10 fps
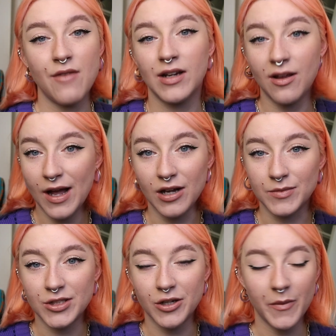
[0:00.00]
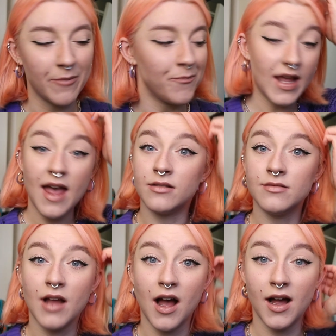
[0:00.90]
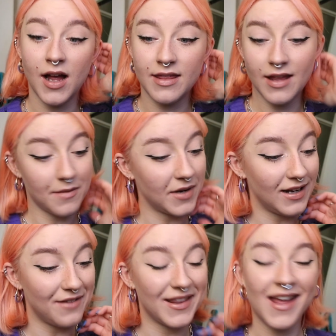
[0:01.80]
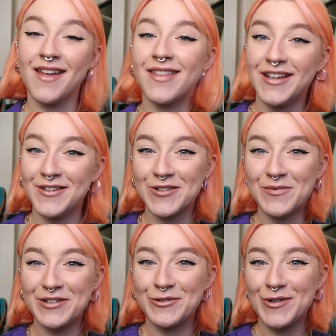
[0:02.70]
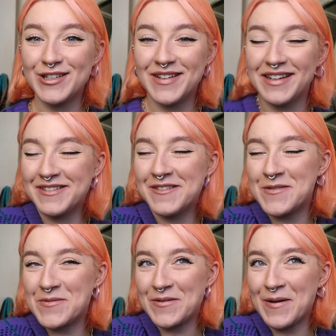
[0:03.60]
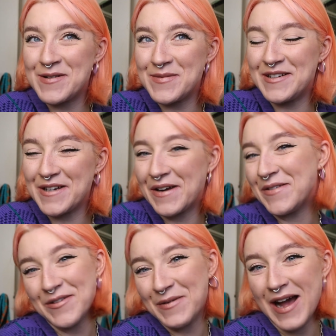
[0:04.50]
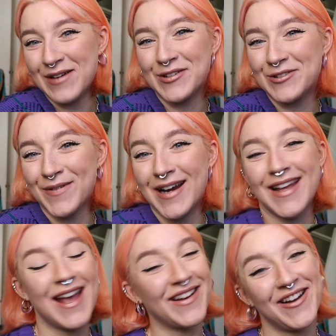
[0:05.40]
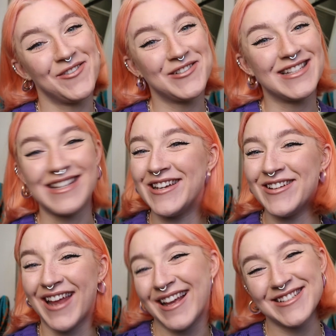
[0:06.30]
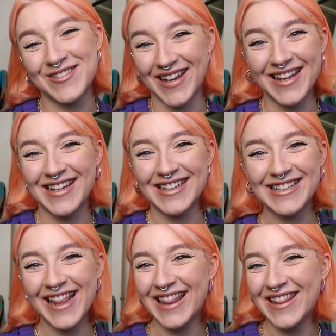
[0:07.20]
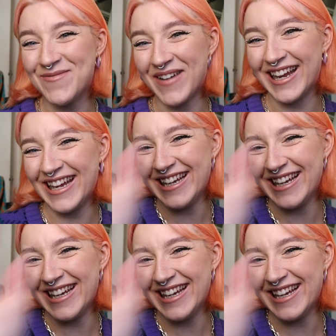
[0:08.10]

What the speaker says: Every little helps, you know what I mean? But yeah, I think I'm gonna leave it there. Thank you so much for watching. Subscribe to my channel if you haven't already, and I will see you next week. Bye.